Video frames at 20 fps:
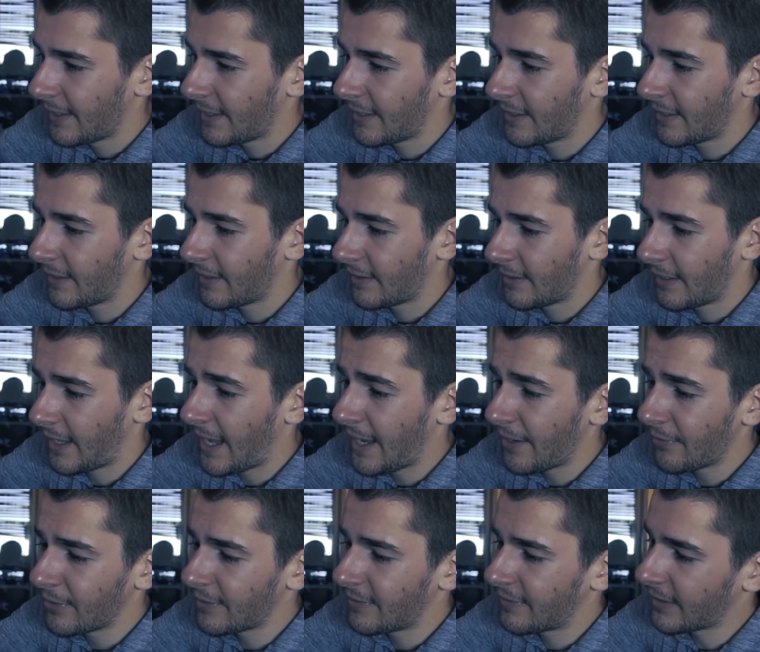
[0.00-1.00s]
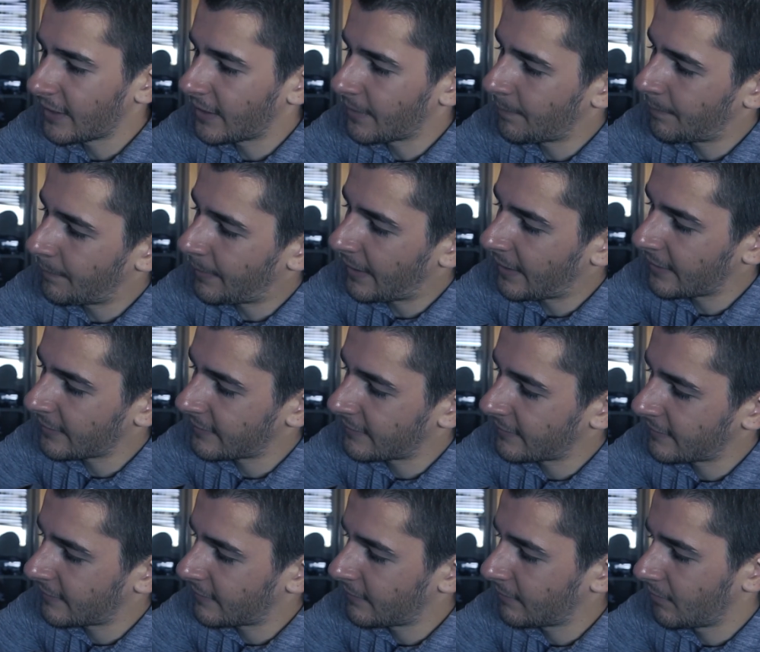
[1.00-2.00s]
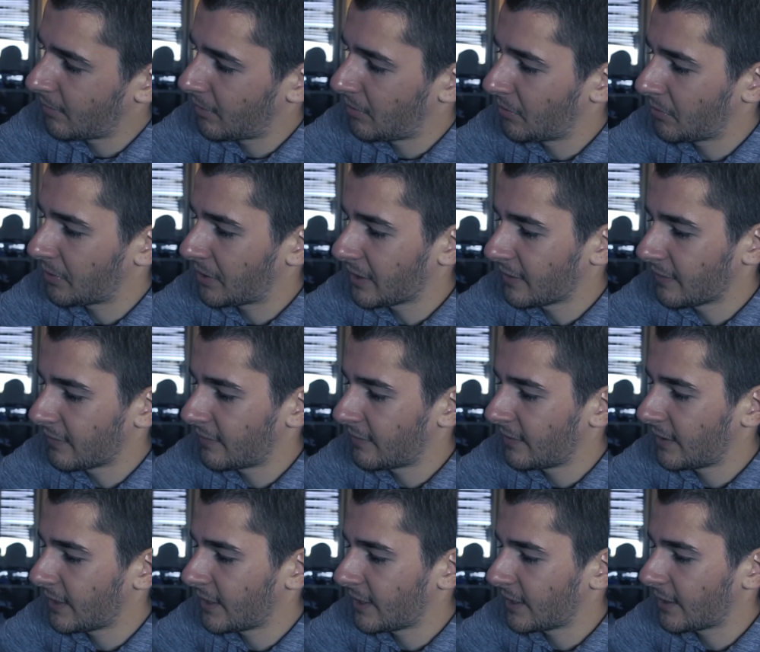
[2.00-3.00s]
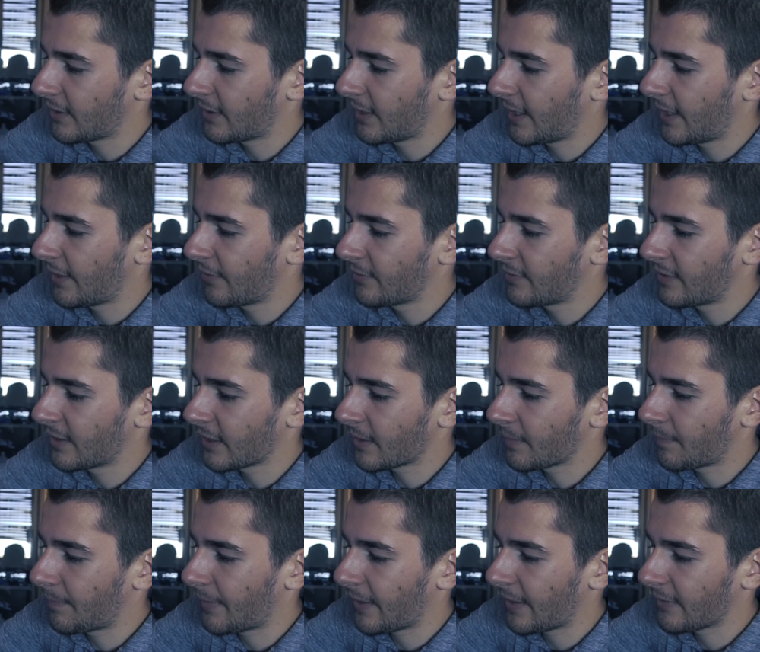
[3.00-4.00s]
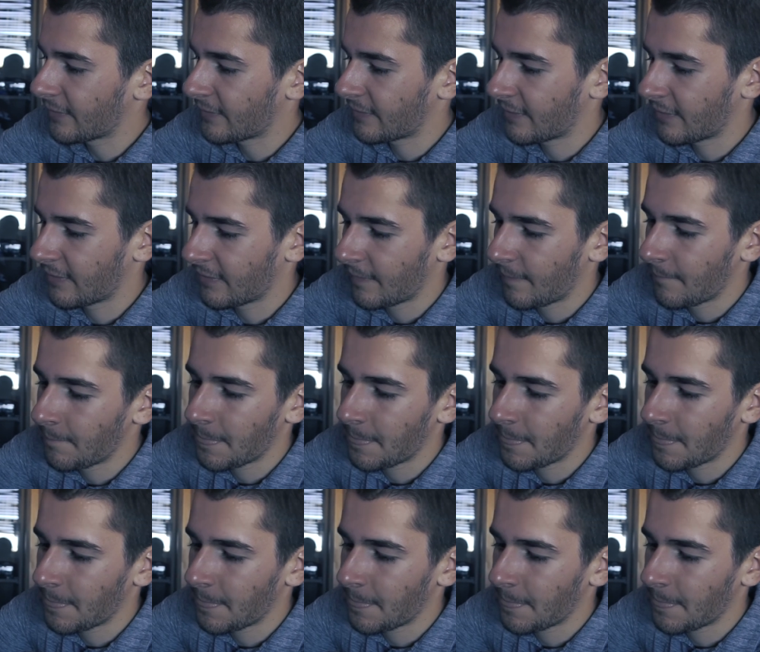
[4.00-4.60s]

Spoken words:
everything past, you can see here, everything past